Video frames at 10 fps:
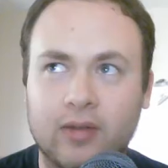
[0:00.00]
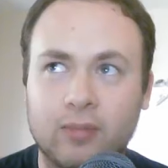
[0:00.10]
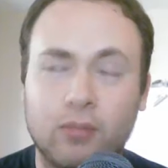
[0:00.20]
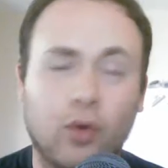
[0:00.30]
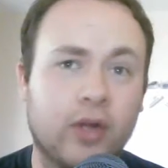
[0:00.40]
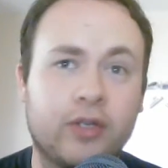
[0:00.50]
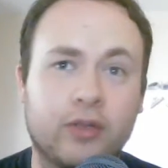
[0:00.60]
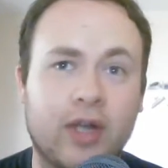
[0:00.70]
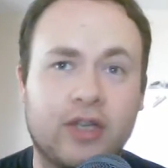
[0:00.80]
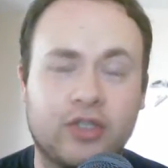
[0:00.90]
More
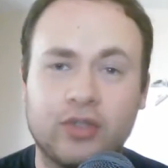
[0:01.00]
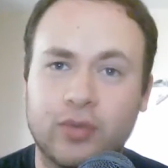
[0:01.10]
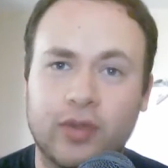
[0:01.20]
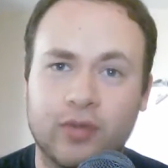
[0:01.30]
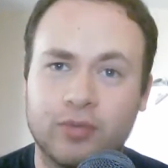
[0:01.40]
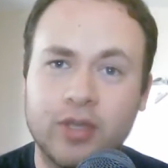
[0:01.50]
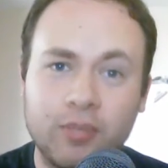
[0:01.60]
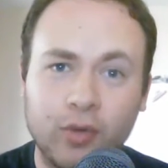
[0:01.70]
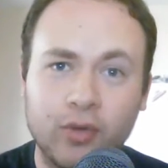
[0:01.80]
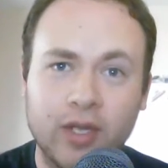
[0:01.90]
interactions with other
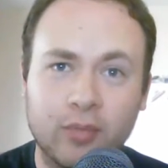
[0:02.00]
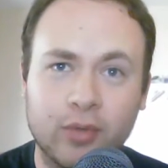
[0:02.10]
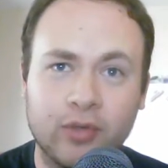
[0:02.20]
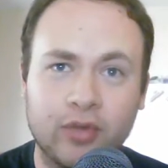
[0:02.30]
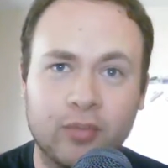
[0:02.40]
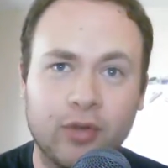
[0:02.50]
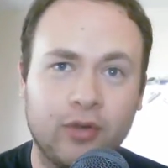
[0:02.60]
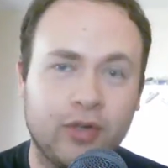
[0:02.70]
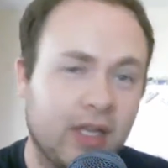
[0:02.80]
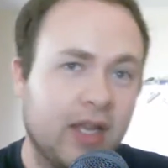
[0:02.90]
people can improve your
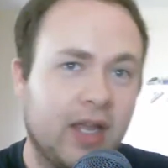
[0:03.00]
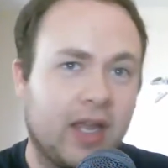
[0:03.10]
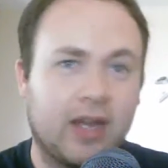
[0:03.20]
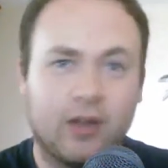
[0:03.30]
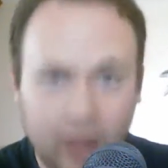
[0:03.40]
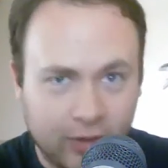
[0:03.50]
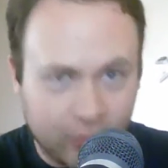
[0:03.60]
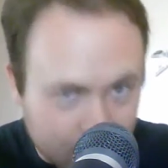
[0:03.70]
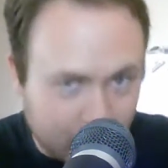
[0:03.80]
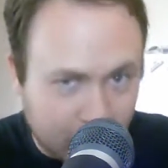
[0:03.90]
mood, and a lot of
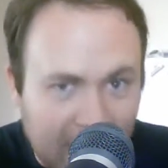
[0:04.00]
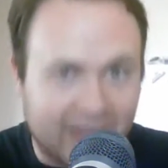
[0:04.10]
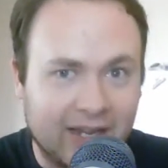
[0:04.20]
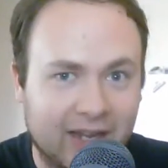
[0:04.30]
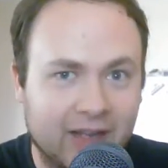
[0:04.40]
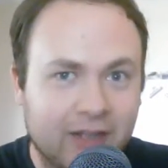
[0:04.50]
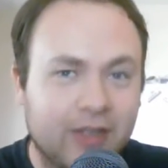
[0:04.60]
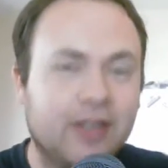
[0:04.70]
those are lacking